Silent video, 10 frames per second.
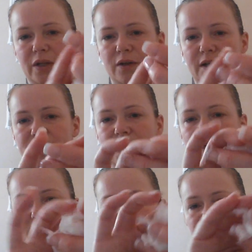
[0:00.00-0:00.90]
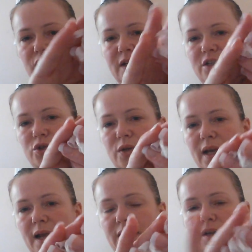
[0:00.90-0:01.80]
like that, as tight as you
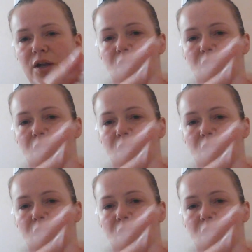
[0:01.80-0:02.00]
can,